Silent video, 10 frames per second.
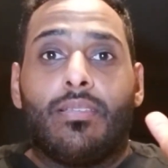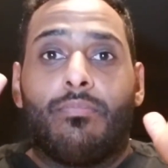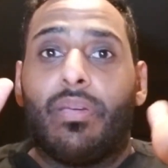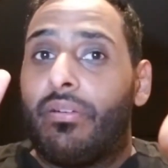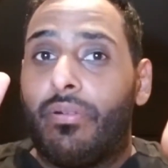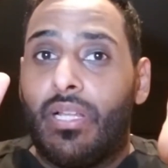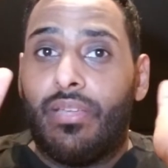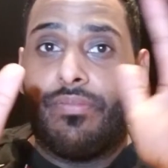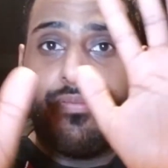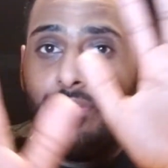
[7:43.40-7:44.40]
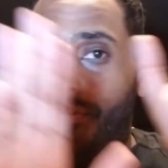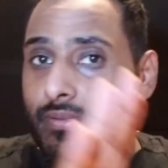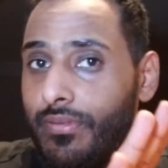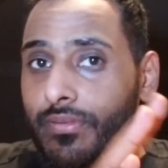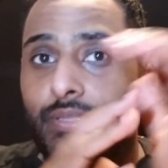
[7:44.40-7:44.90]
Battery life
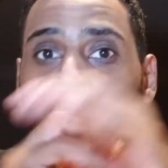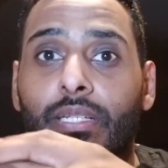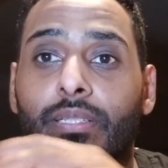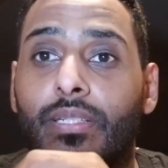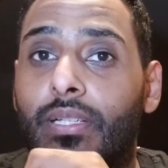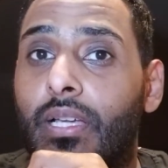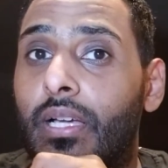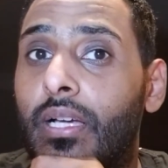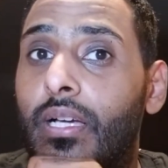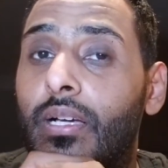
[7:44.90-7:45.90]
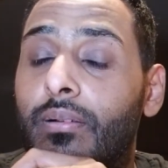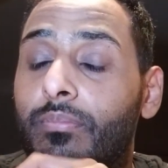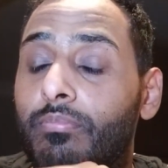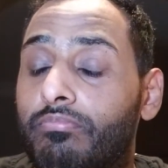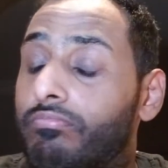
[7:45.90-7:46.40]
done.
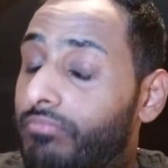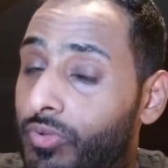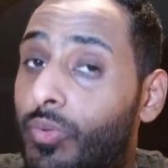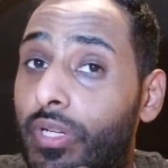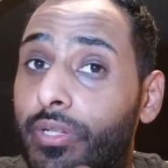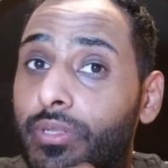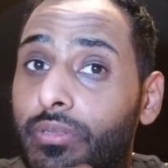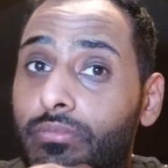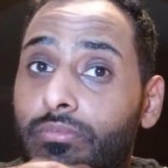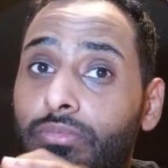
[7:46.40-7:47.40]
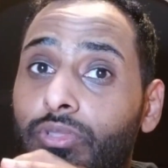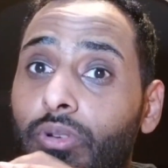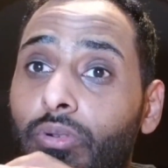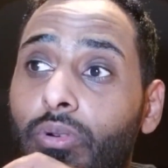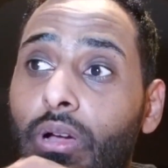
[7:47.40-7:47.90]
It's really good.
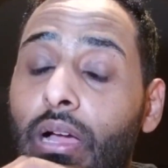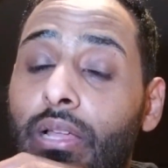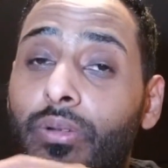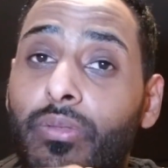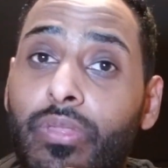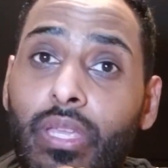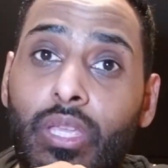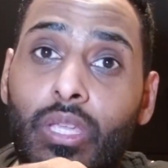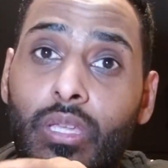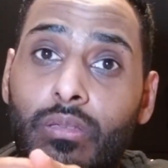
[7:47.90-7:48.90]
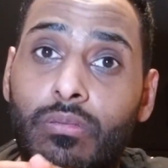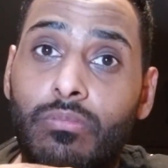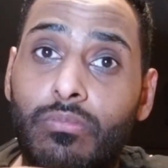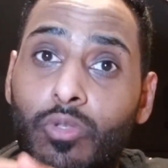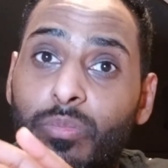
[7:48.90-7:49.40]
So I don't think
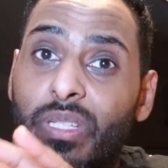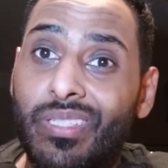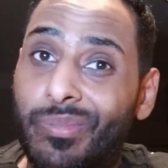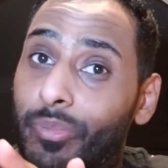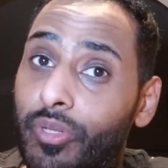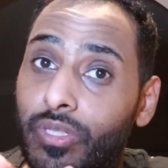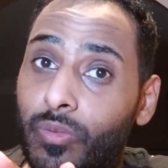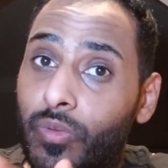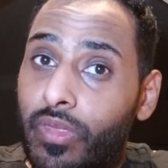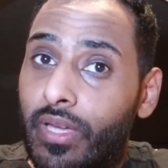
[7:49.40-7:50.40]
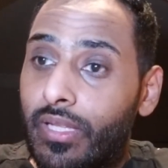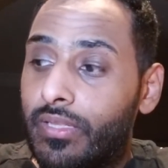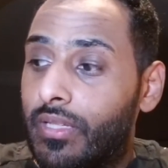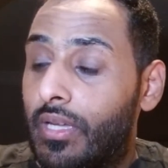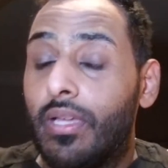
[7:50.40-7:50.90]
you'll be disappointed with that.
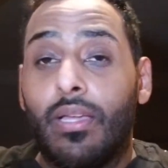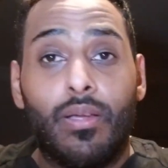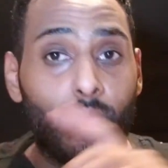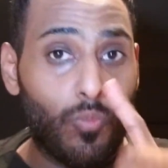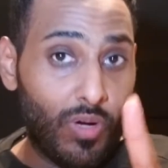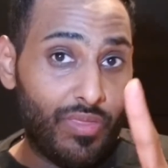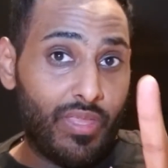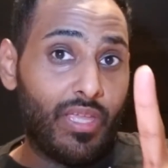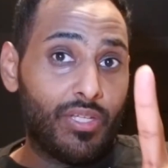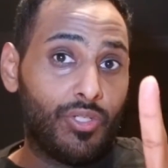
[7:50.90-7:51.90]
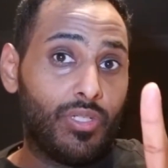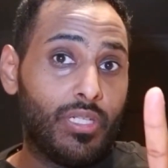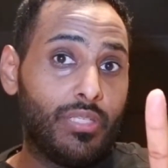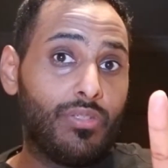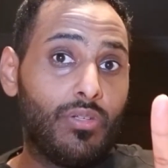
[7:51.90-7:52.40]
One thing I should
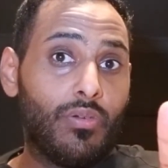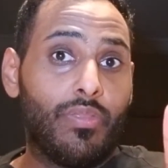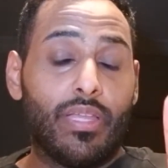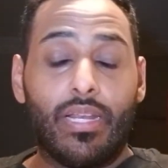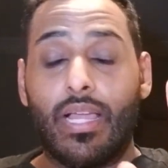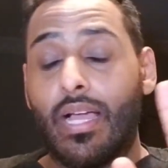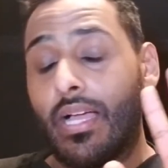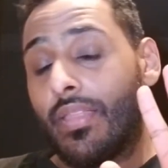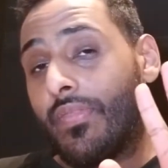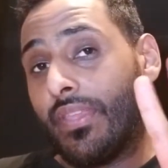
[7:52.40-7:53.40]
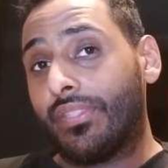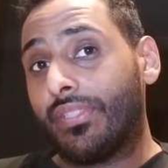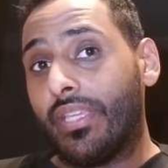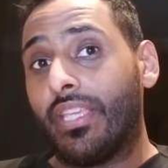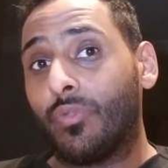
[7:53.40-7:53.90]
let you know that
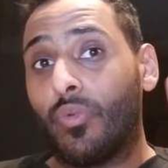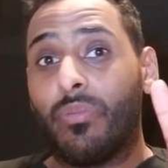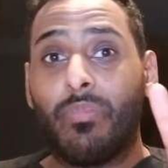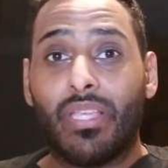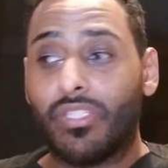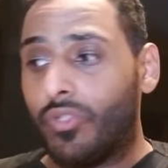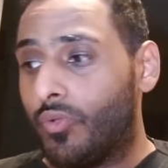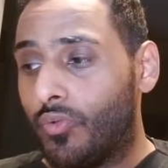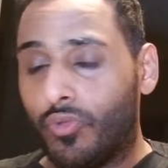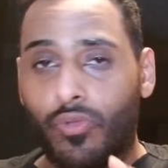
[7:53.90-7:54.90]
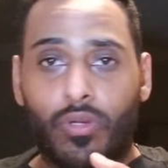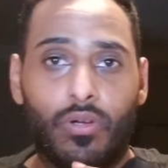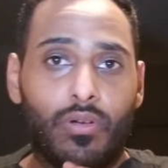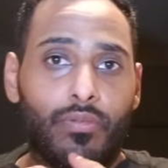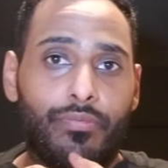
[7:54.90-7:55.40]
this is with mixed use
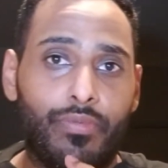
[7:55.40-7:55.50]
of